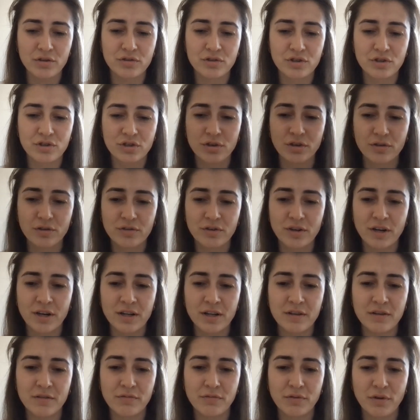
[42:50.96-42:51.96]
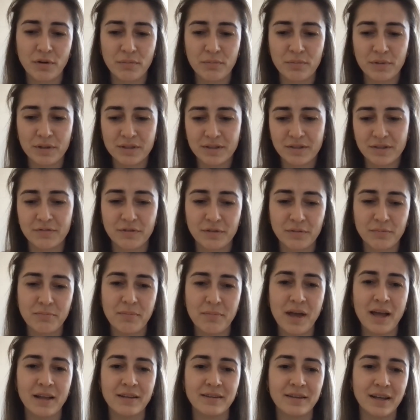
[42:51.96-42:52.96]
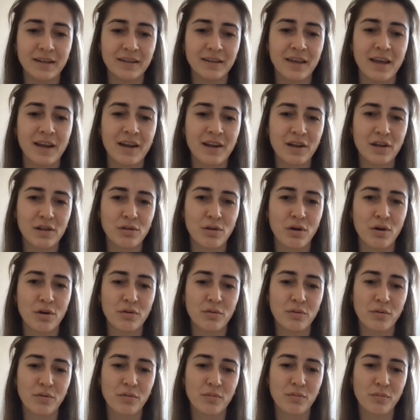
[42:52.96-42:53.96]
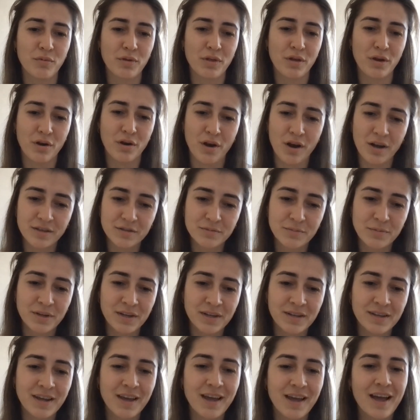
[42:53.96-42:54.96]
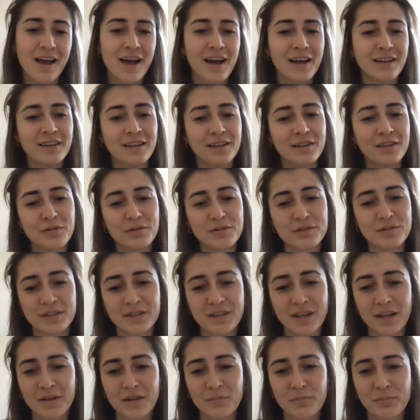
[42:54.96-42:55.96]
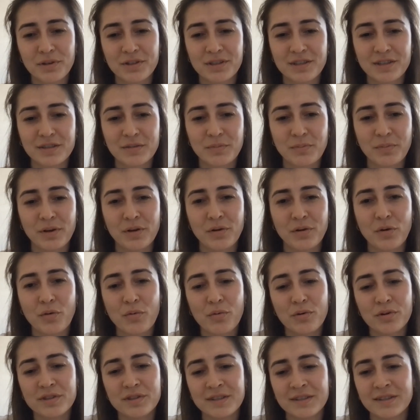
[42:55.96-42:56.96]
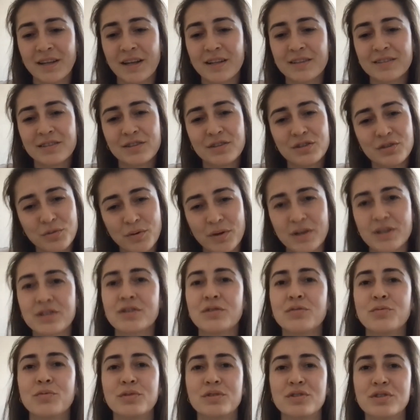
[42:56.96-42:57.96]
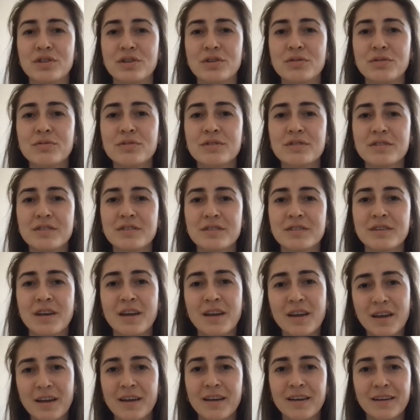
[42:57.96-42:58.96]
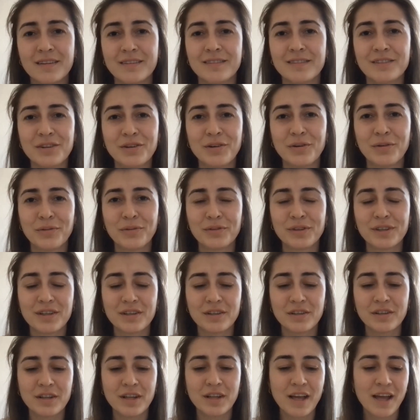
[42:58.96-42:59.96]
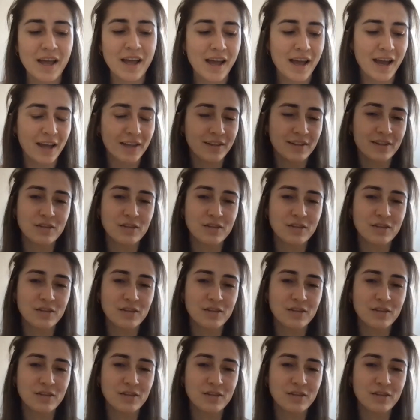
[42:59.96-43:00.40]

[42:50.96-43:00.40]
children from a different man not getting along with her husband, and then there was another participant who was in that situation when she was, you know, little. And